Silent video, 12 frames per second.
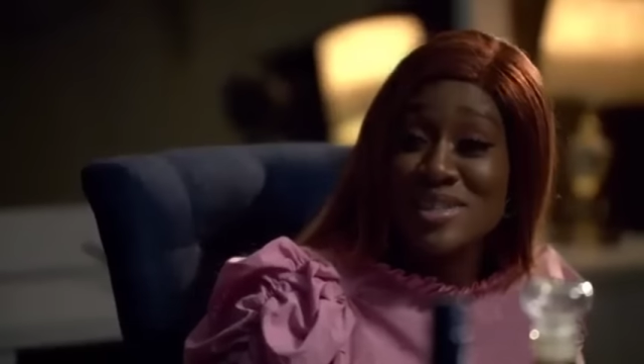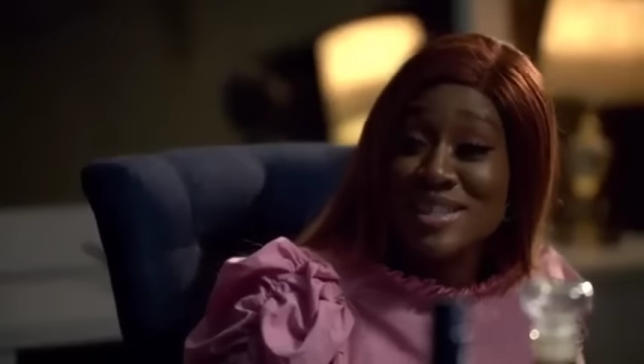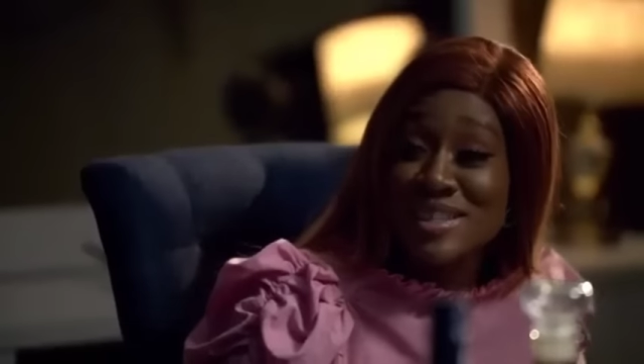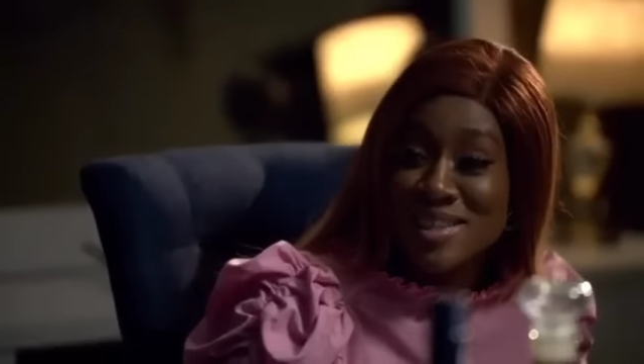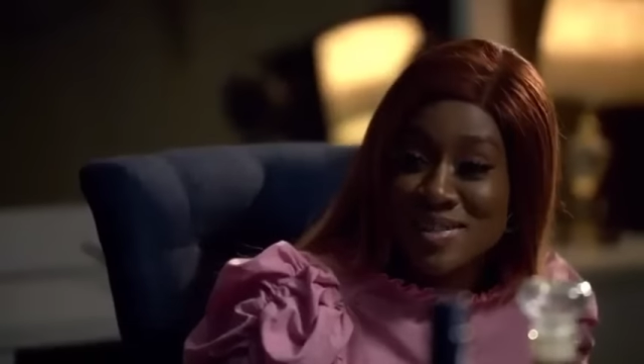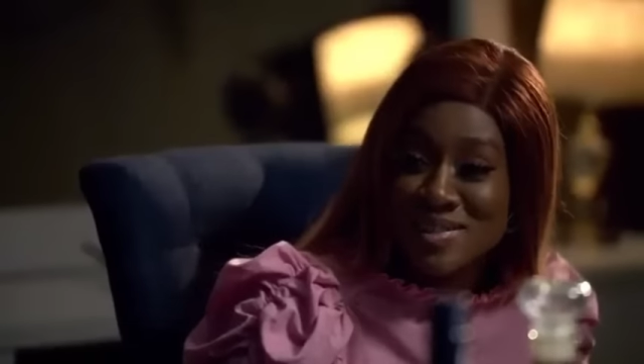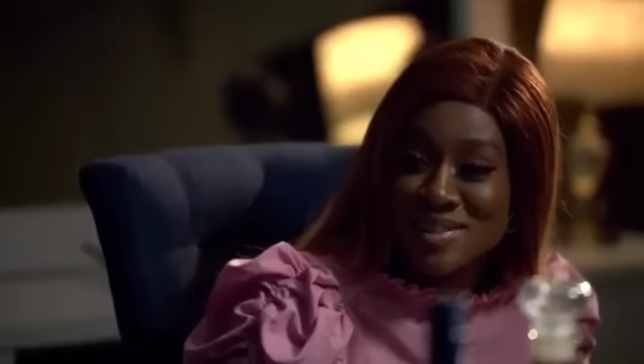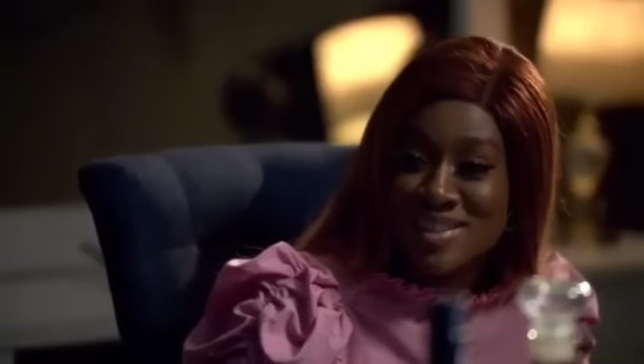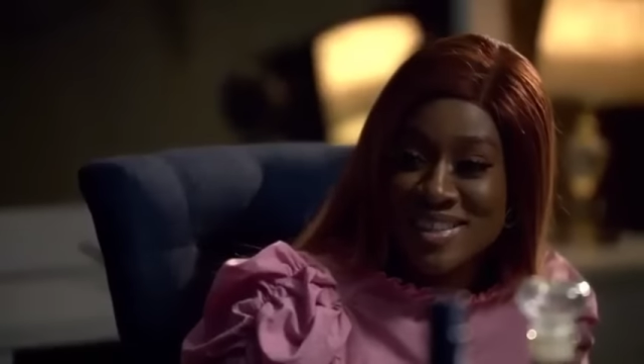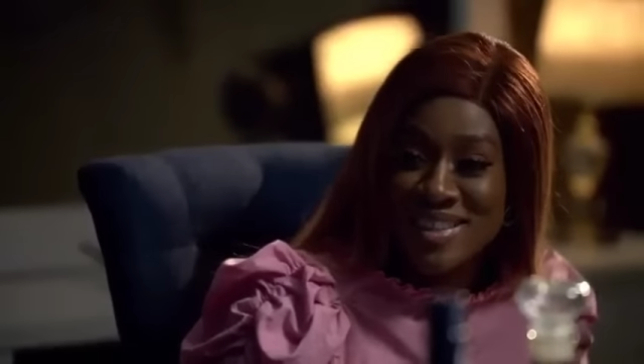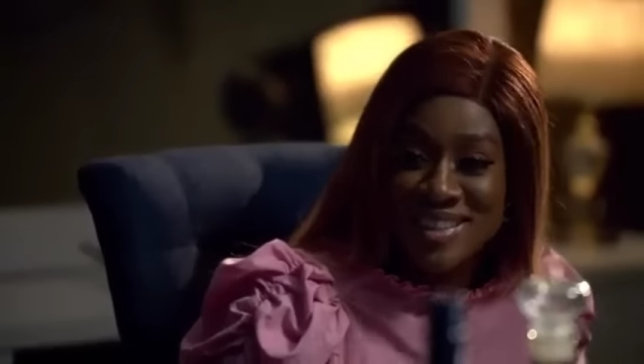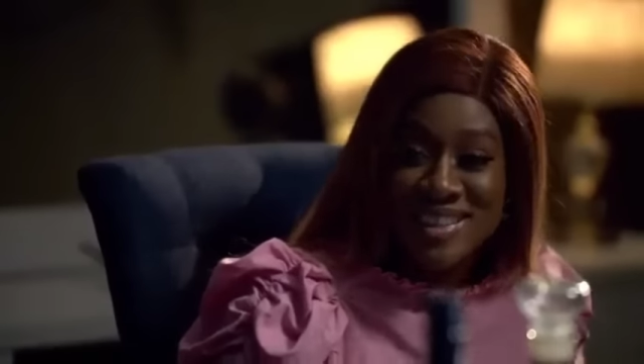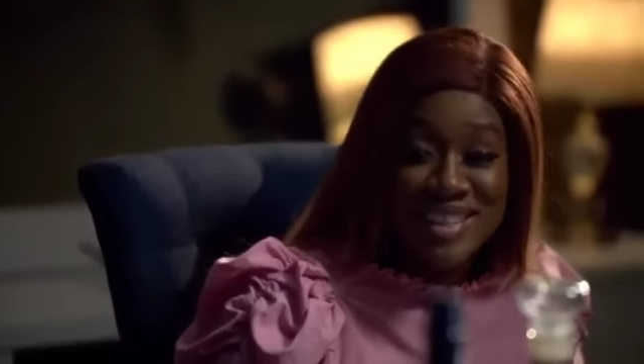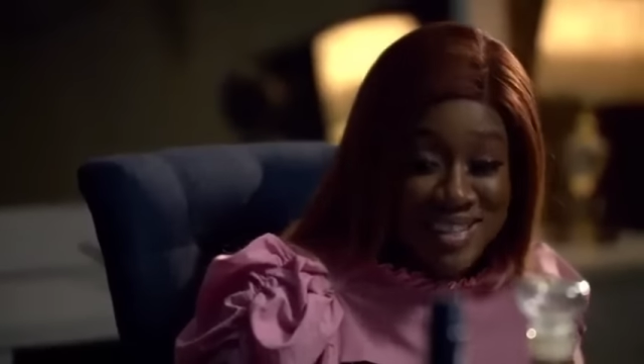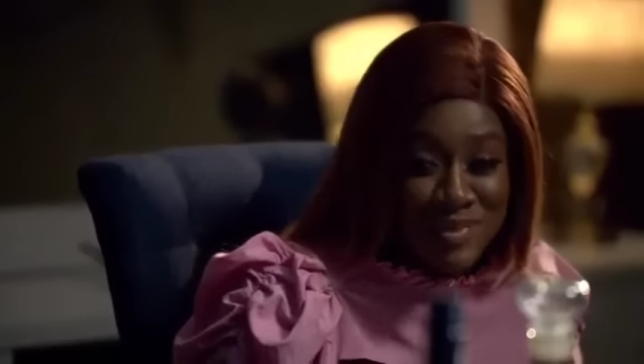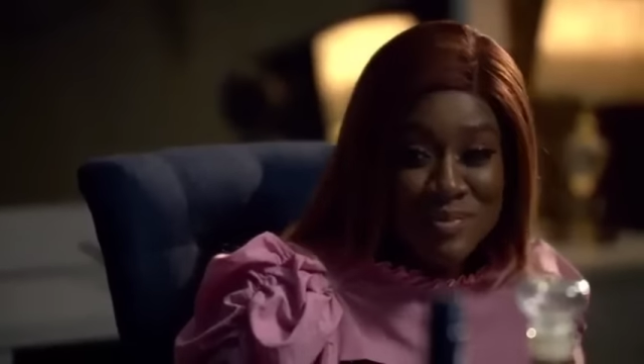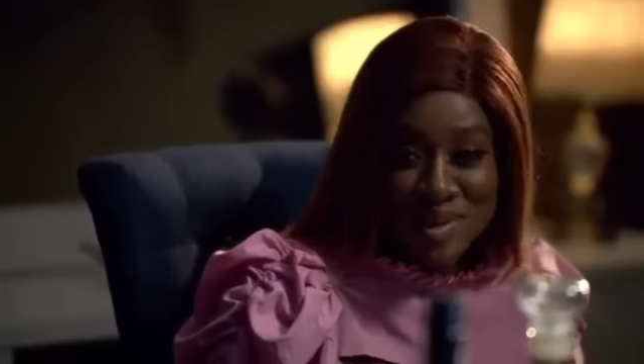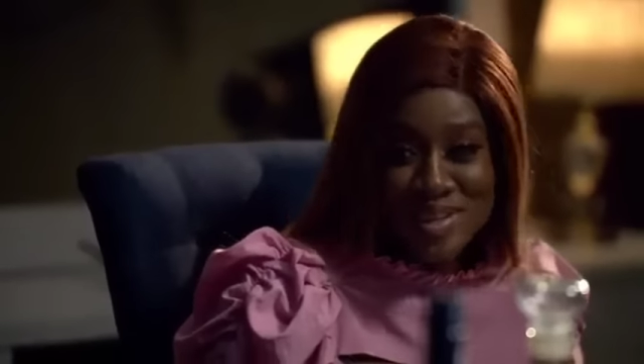detail.
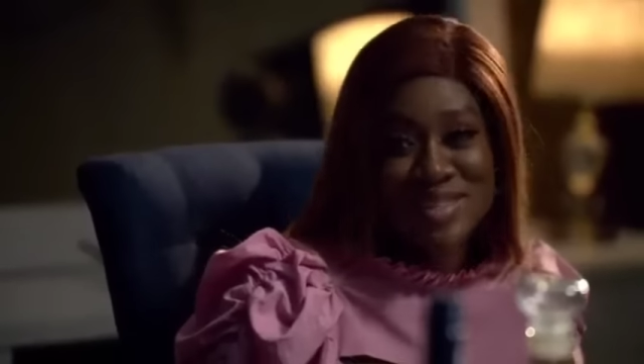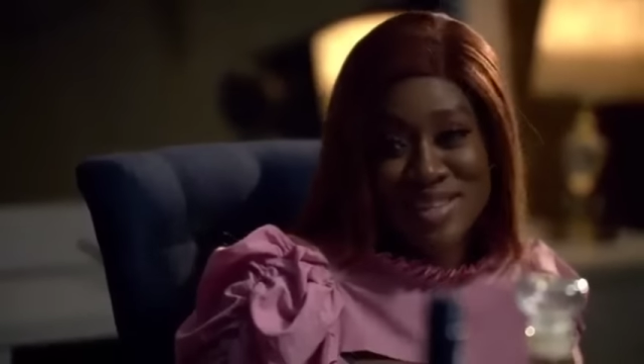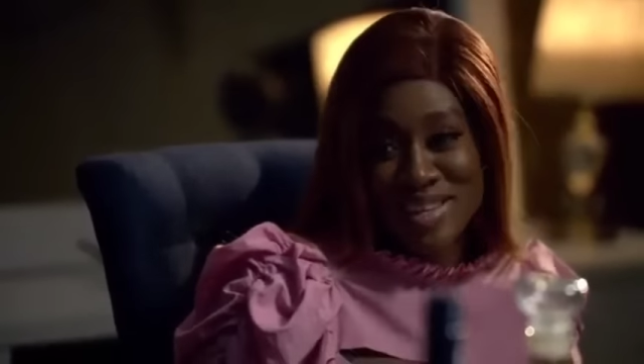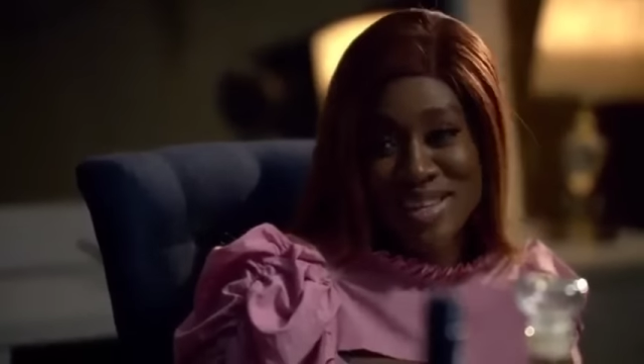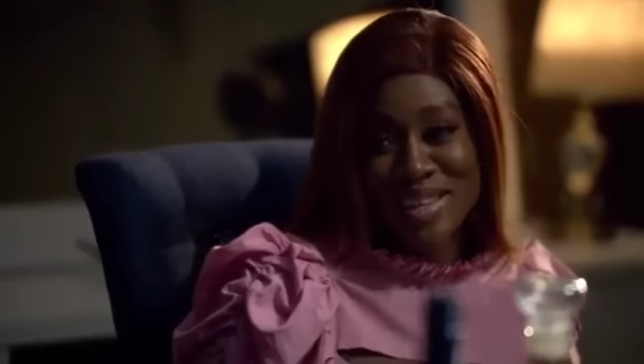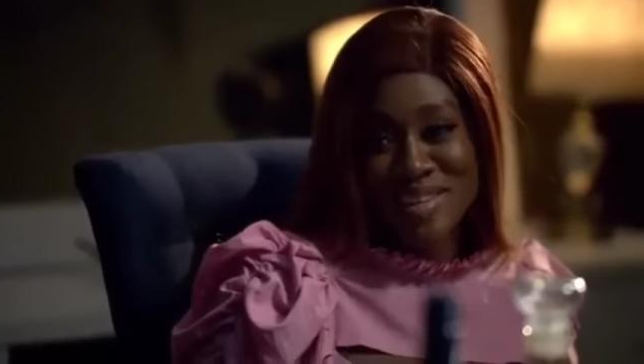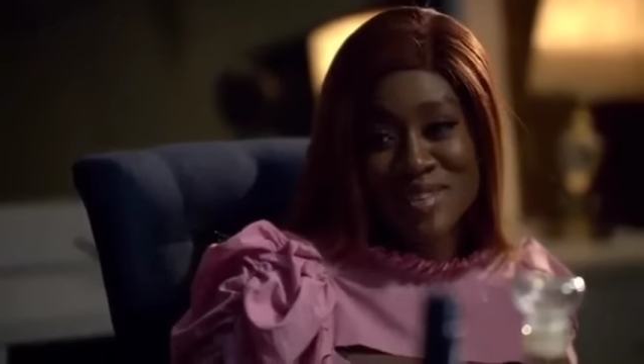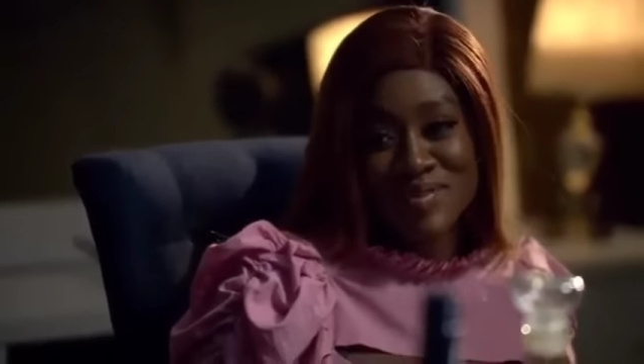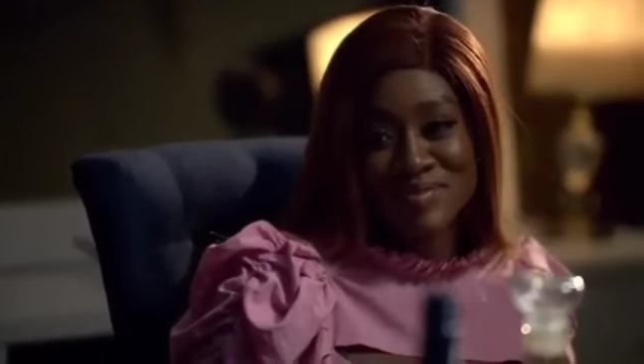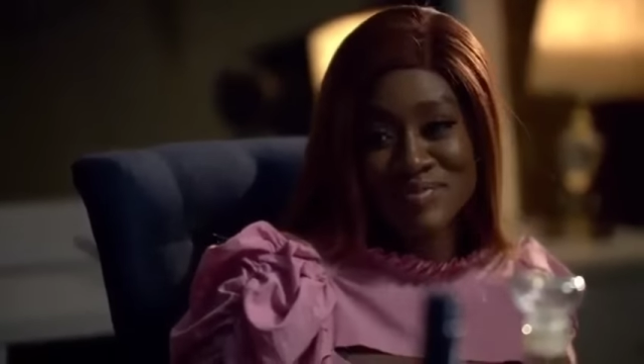It's breathtaking.